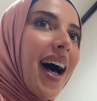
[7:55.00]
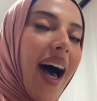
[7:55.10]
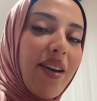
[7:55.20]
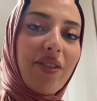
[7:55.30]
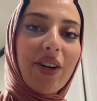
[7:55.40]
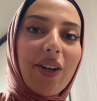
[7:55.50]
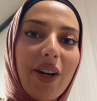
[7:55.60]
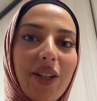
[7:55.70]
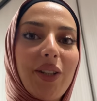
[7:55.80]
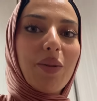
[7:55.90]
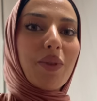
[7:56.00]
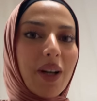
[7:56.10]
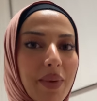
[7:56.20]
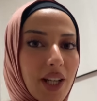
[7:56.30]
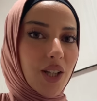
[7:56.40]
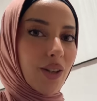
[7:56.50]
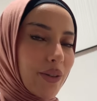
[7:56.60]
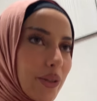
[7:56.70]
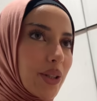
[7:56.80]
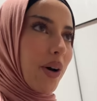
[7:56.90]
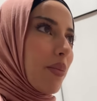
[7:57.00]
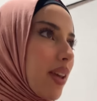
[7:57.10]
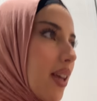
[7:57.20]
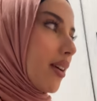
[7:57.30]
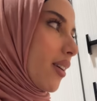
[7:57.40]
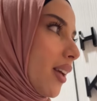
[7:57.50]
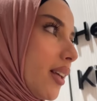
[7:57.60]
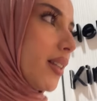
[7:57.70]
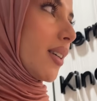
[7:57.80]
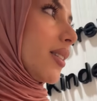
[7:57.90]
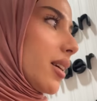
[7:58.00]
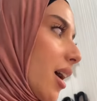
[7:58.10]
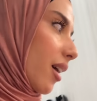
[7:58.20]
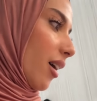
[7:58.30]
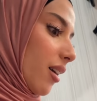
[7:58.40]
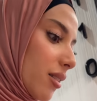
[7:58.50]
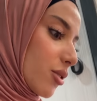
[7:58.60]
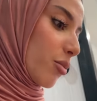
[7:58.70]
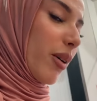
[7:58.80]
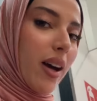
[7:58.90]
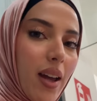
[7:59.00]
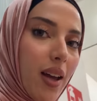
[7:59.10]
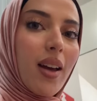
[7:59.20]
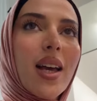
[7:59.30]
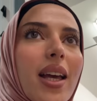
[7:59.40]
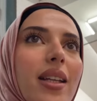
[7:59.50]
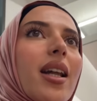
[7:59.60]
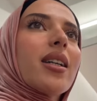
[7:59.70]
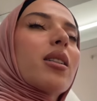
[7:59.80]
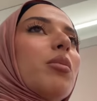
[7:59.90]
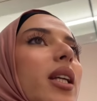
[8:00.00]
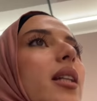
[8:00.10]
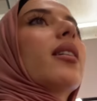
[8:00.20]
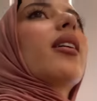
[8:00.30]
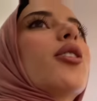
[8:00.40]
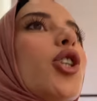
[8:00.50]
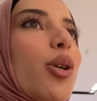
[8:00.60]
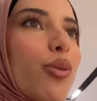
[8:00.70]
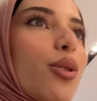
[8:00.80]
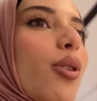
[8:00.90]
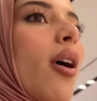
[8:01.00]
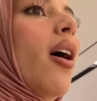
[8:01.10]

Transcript: I forgot to bring my shoes, so I'm here in Zara to buy last minute shoes.